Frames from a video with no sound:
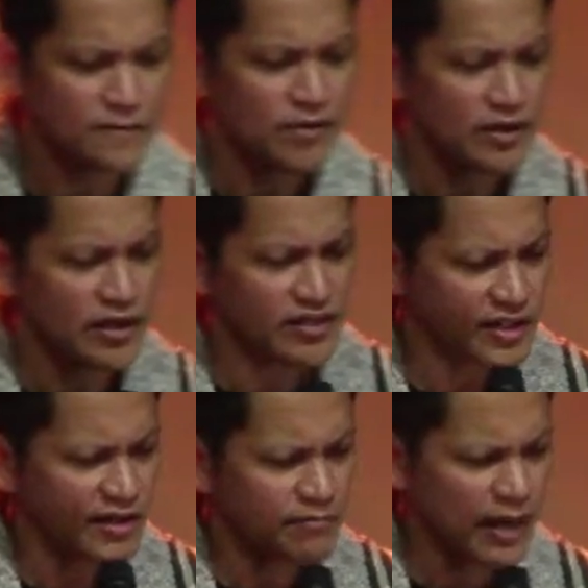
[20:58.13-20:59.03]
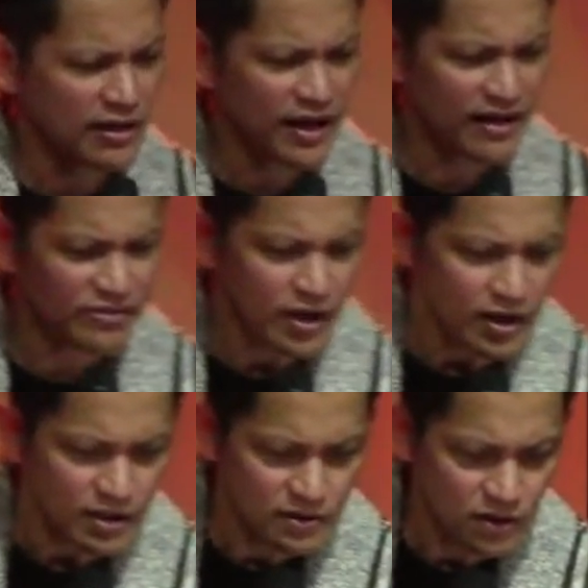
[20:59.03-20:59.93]
There's sin in my life.
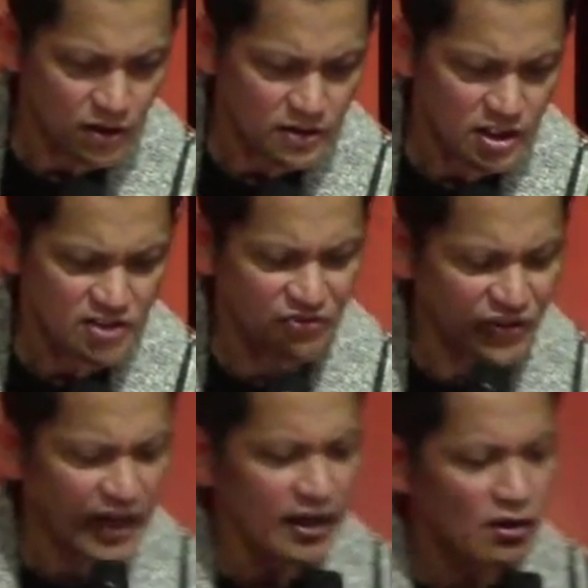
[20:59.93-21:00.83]
You know, this feeling of